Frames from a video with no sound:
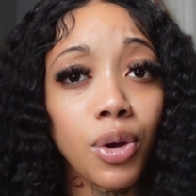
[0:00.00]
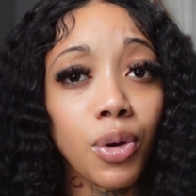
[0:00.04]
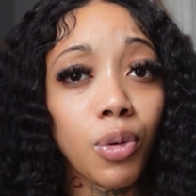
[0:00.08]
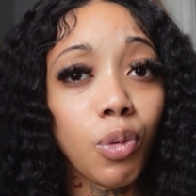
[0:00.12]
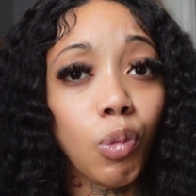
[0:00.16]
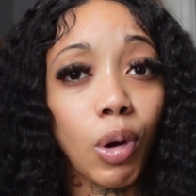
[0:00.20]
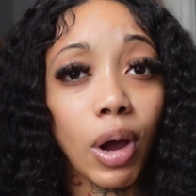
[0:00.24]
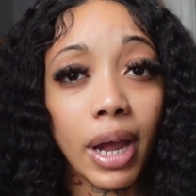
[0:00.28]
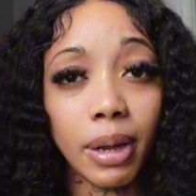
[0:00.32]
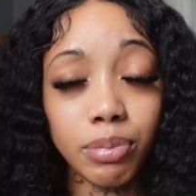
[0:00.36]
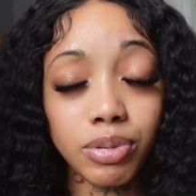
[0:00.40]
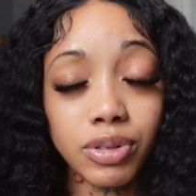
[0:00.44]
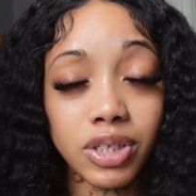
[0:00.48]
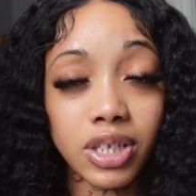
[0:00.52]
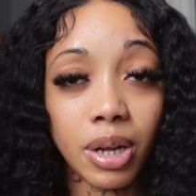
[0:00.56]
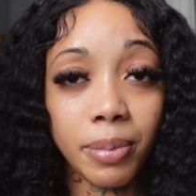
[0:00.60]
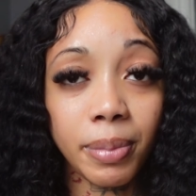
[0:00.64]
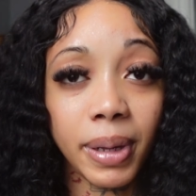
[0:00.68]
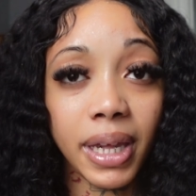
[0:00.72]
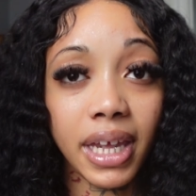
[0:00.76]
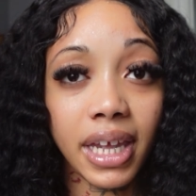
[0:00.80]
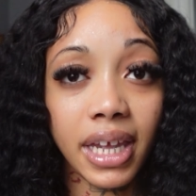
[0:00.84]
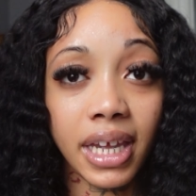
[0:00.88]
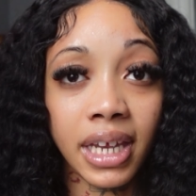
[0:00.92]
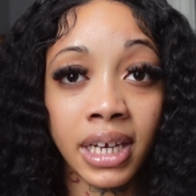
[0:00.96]
Wipes come
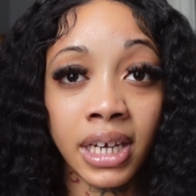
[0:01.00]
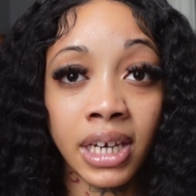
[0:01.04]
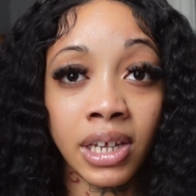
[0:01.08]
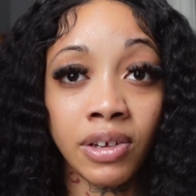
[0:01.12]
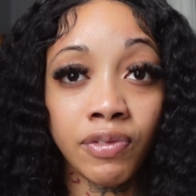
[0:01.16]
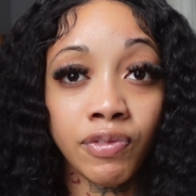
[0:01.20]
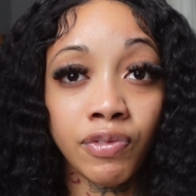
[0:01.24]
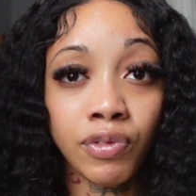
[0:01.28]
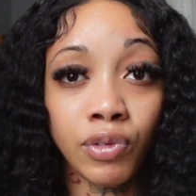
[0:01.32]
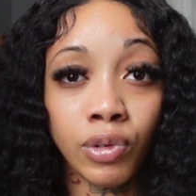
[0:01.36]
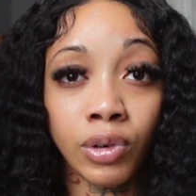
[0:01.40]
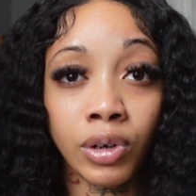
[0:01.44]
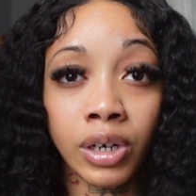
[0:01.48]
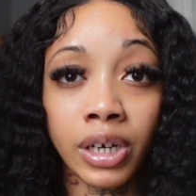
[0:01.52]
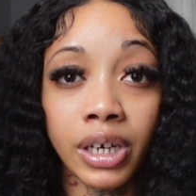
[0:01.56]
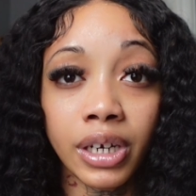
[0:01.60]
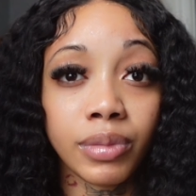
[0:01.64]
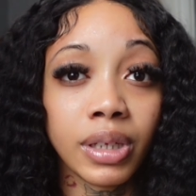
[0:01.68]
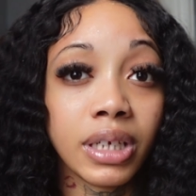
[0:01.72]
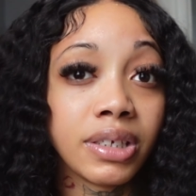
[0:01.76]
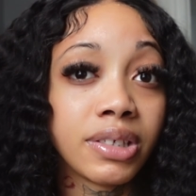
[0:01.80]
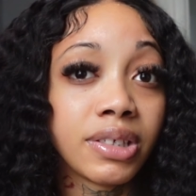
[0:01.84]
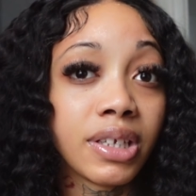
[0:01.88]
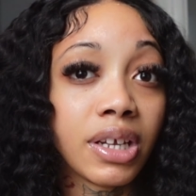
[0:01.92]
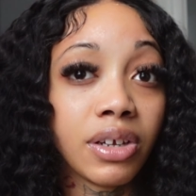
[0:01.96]
in handy for,
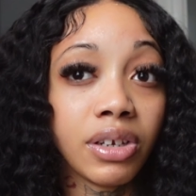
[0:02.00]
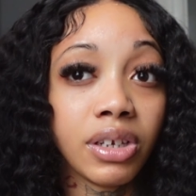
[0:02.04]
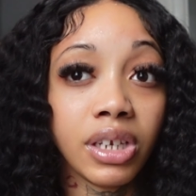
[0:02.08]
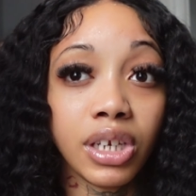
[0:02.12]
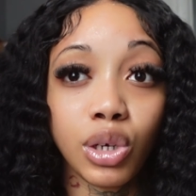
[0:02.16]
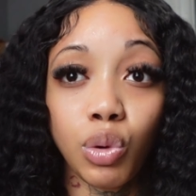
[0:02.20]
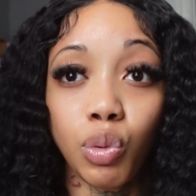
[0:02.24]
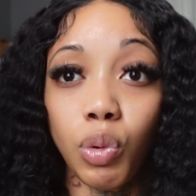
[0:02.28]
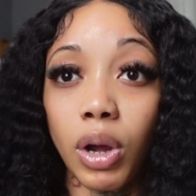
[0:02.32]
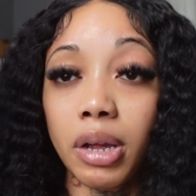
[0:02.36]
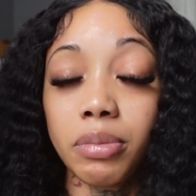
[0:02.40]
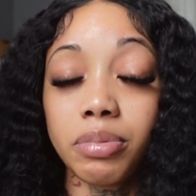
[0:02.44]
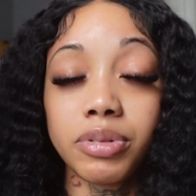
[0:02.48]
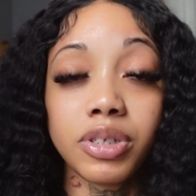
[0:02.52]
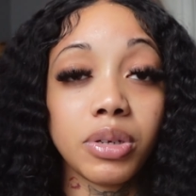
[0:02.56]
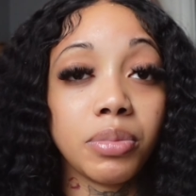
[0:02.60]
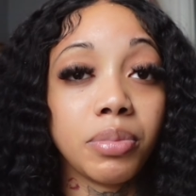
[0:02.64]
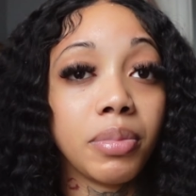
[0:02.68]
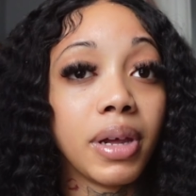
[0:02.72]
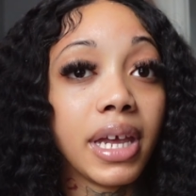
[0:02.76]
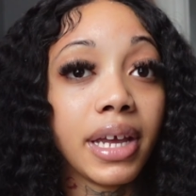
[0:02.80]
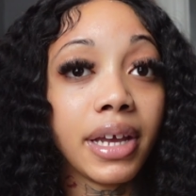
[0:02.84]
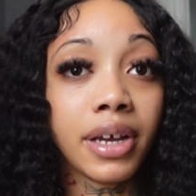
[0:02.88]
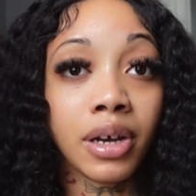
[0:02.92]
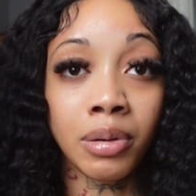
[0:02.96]
let's say you need to wipe some
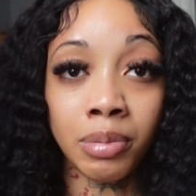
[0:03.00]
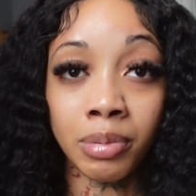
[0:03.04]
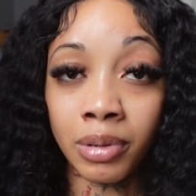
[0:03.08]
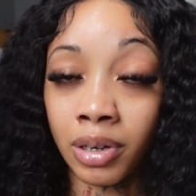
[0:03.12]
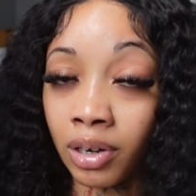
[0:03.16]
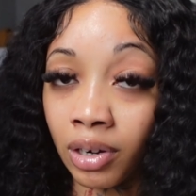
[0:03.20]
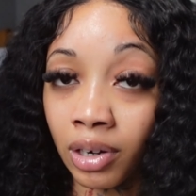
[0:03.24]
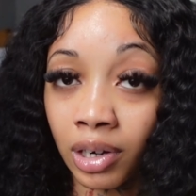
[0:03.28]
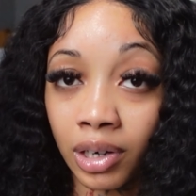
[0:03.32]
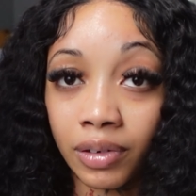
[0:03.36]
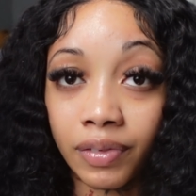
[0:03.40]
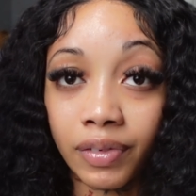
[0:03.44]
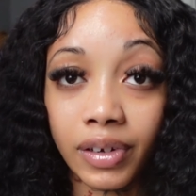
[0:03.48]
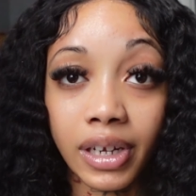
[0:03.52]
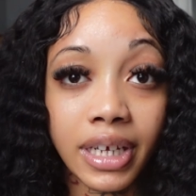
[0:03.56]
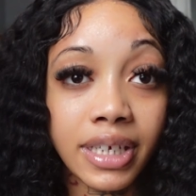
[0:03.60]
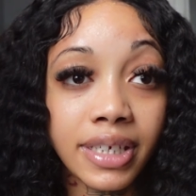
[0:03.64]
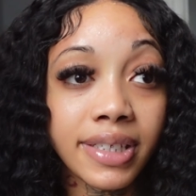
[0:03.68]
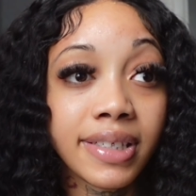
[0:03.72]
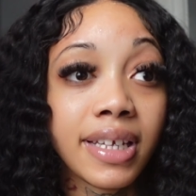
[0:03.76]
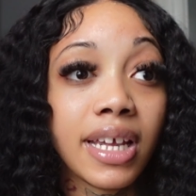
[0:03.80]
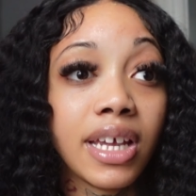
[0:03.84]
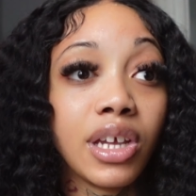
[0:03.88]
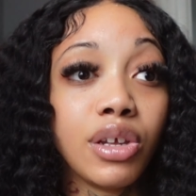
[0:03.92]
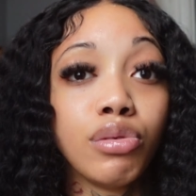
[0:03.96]
makeup off, let's
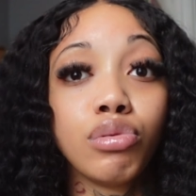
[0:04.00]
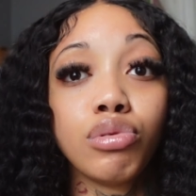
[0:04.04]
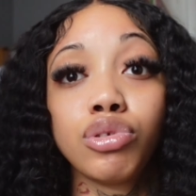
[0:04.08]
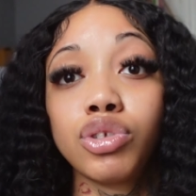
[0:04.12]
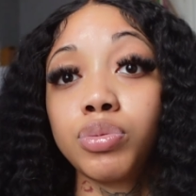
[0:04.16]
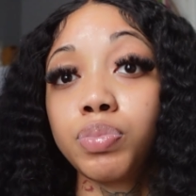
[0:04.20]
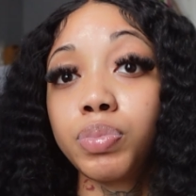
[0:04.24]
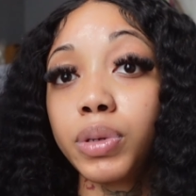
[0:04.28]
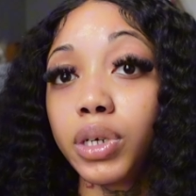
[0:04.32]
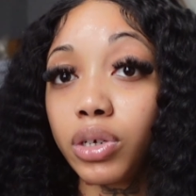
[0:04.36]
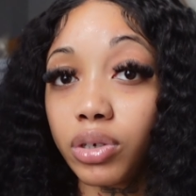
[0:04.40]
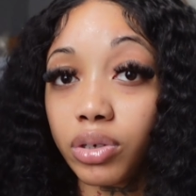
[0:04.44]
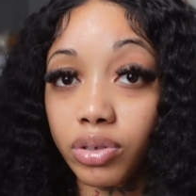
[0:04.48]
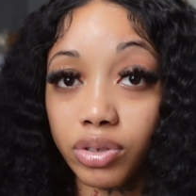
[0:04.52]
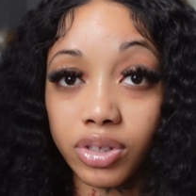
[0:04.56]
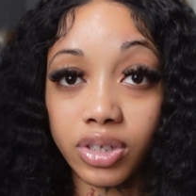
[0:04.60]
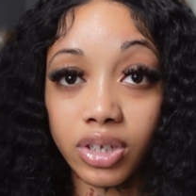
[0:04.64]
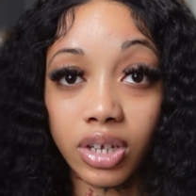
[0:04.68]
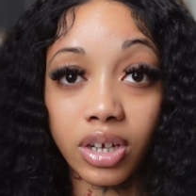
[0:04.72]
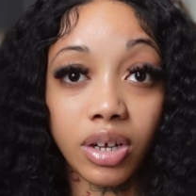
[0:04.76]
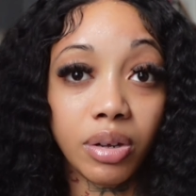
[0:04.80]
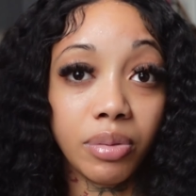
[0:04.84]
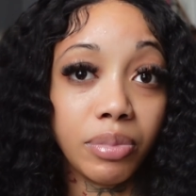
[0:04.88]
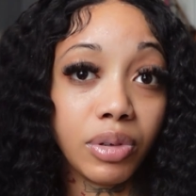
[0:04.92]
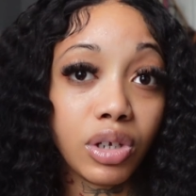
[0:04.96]
say you spill
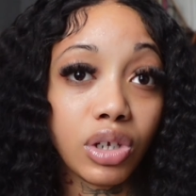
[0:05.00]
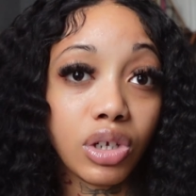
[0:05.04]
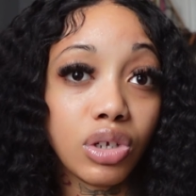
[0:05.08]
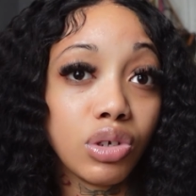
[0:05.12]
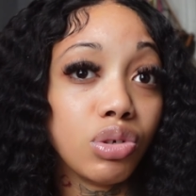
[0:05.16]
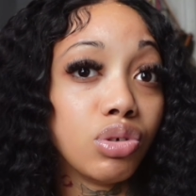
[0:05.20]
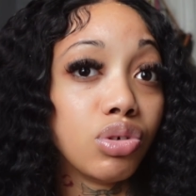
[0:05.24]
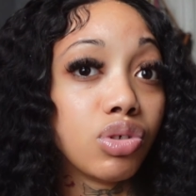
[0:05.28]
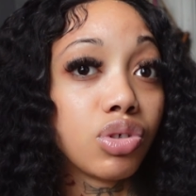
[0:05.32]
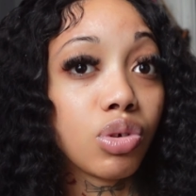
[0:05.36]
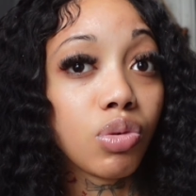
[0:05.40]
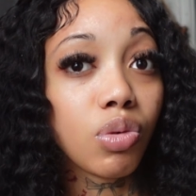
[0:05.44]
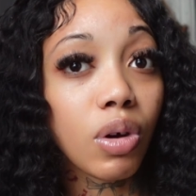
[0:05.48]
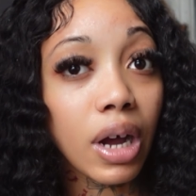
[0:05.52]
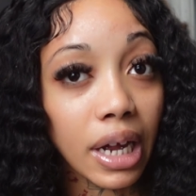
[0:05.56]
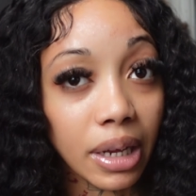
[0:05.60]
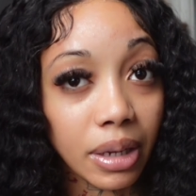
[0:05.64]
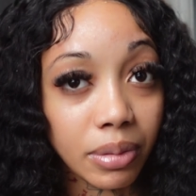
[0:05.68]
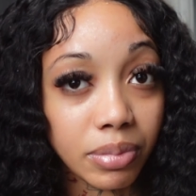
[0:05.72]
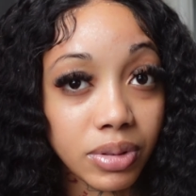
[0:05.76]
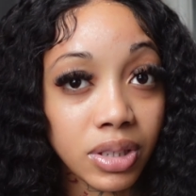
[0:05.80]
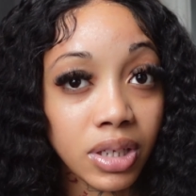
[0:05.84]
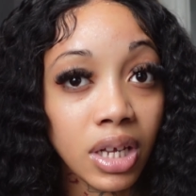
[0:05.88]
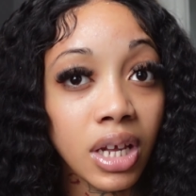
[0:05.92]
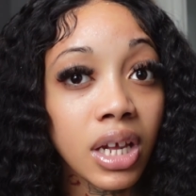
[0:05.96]
some, you can use the
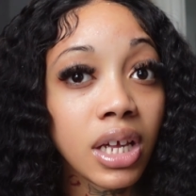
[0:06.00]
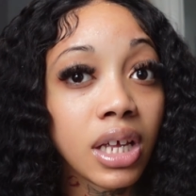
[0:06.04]
wipes.